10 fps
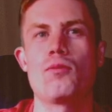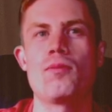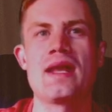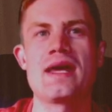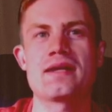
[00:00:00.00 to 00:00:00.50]

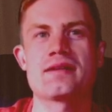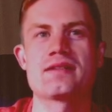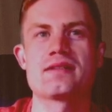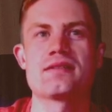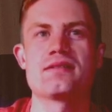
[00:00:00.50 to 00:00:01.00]
Black
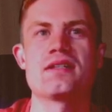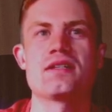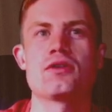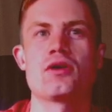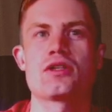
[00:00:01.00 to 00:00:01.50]

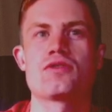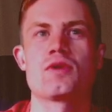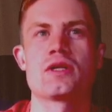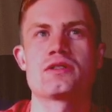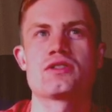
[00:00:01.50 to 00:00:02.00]
did not
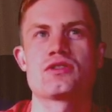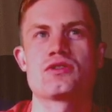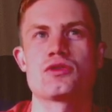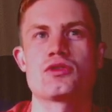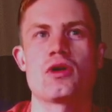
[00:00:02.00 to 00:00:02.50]
want
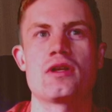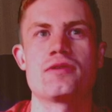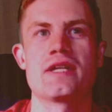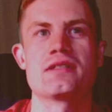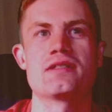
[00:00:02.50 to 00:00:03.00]
to
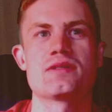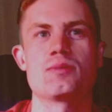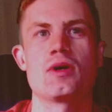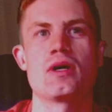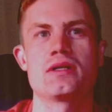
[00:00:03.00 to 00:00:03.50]
tolerate this
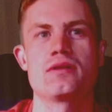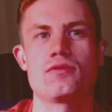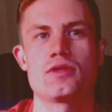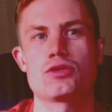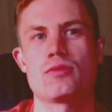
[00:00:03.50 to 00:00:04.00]
pawn,
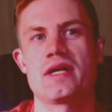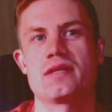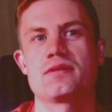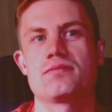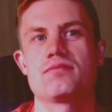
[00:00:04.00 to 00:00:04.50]
which
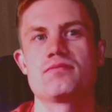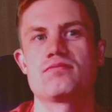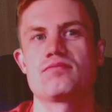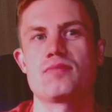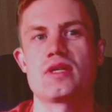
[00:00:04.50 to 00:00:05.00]
might
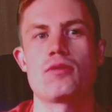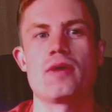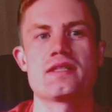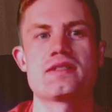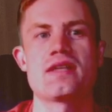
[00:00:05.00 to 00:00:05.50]
be
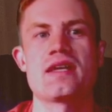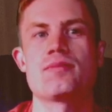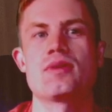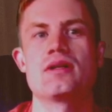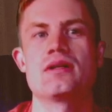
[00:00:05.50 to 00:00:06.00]
quite
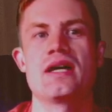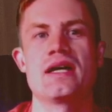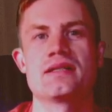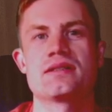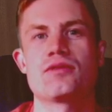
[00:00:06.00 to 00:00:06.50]
stable,
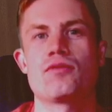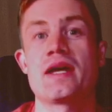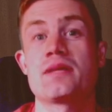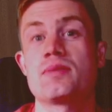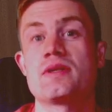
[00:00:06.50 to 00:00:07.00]
and the
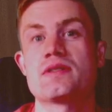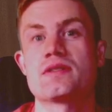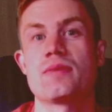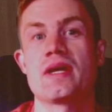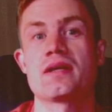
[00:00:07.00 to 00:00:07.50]
white
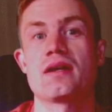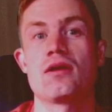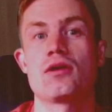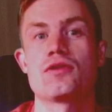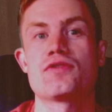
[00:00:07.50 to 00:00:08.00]
pieces make a
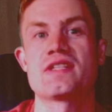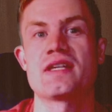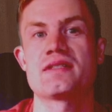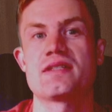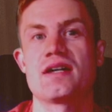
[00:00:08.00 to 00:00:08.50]
lot of
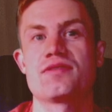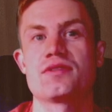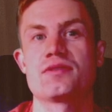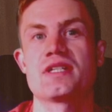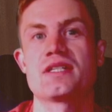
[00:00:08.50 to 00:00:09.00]
sense
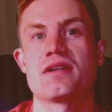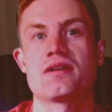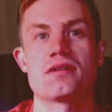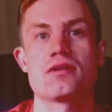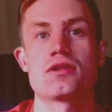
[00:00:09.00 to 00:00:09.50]
after that. There
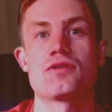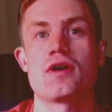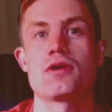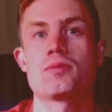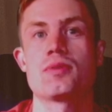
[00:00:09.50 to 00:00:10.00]
are a lot of
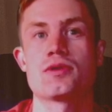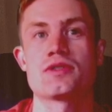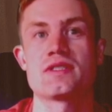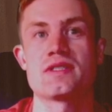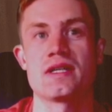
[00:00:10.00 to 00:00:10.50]

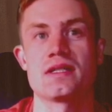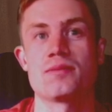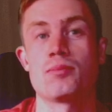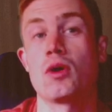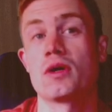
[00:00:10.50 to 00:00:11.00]
outposts and the
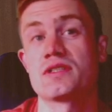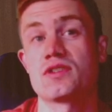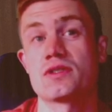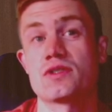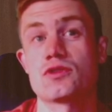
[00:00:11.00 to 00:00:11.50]
pawn is
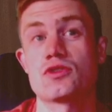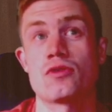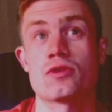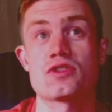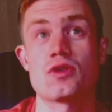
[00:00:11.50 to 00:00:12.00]
also
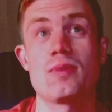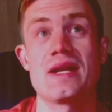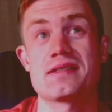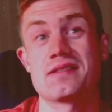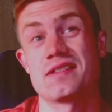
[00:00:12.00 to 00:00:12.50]
strong, so
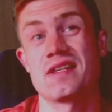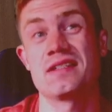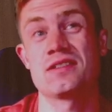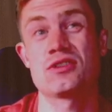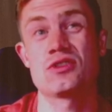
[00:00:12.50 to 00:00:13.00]
black
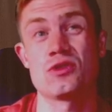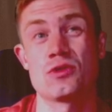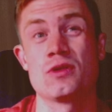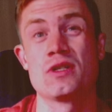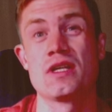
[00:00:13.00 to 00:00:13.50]
decided to